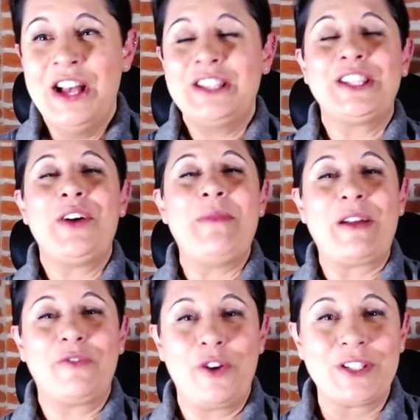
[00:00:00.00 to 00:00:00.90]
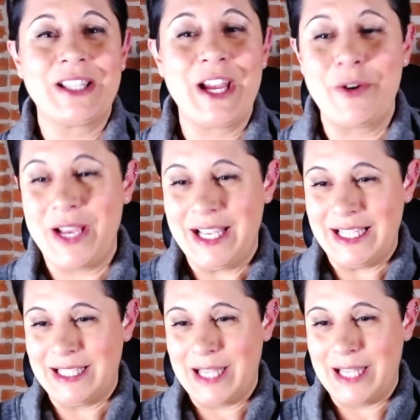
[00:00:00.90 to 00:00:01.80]
So my first layer
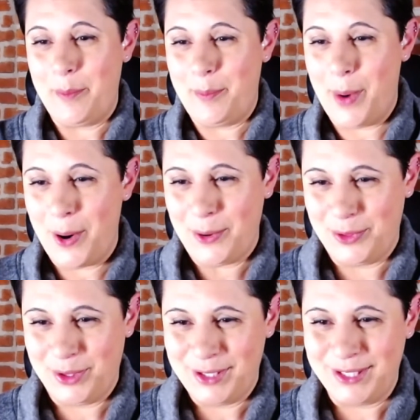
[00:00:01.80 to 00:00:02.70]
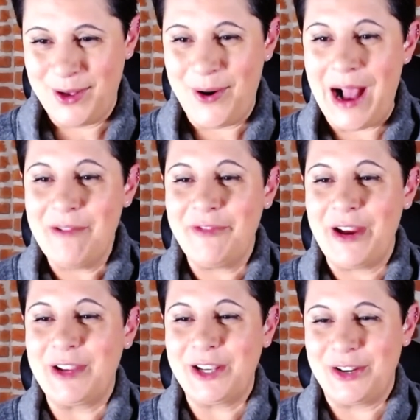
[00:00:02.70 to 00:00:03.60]
is both. So I'm
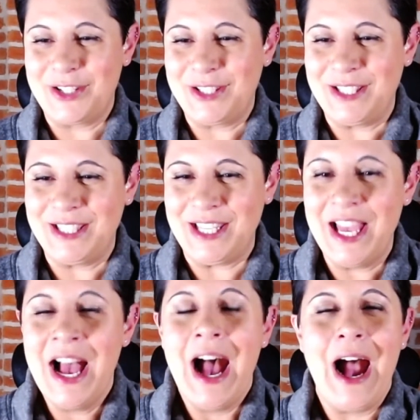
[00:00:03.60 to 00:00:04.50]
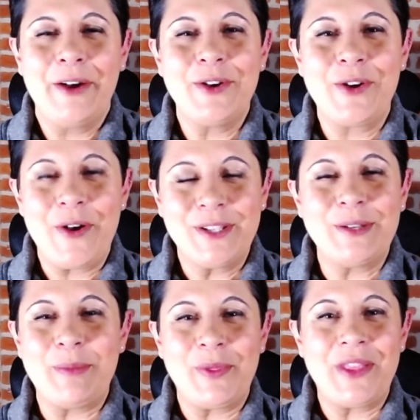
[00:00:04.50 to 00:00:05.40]
very curious to see how you're going to
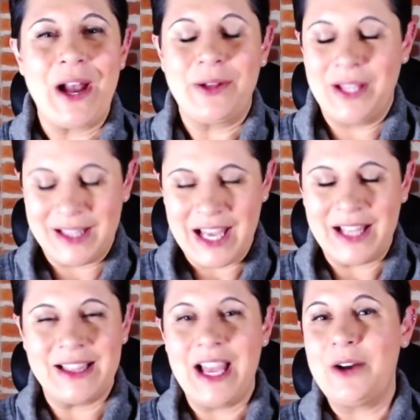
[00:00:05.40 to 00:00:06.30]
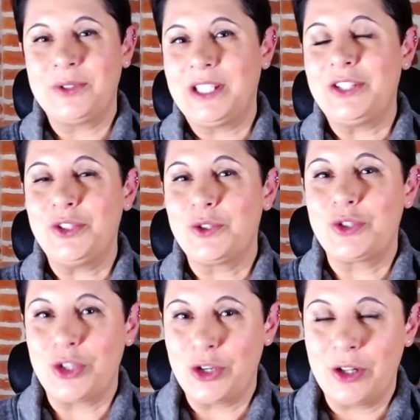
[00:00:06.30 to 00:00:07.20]
put that down in your
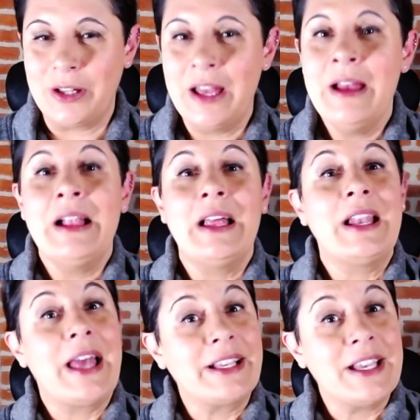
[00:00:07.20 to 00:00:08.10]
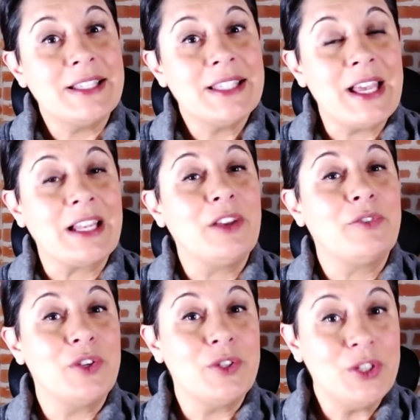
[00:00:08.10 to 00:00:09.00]
journal. Like I said, if
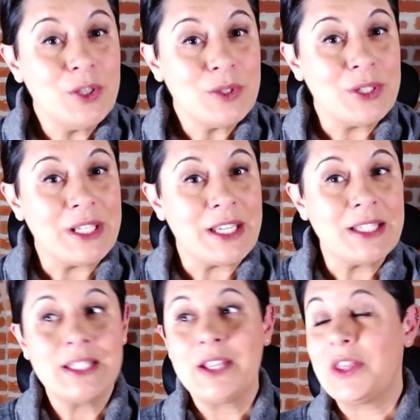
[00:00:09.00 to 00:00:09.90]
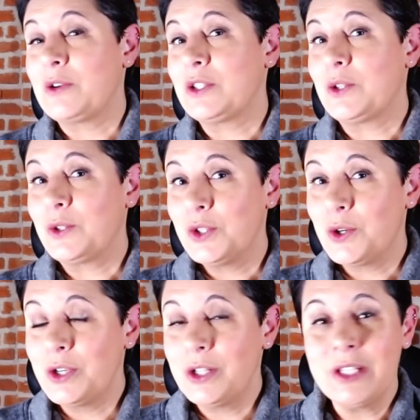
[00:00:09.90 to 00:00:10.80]
you're new to this, there's no
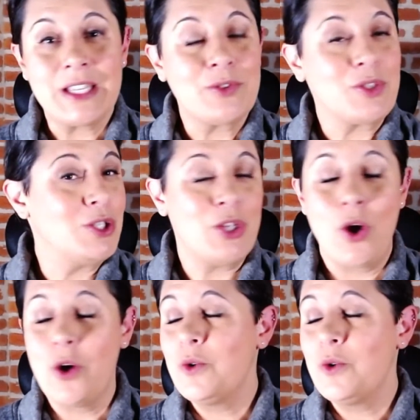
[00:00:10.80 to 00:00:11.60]
tutorial, there's no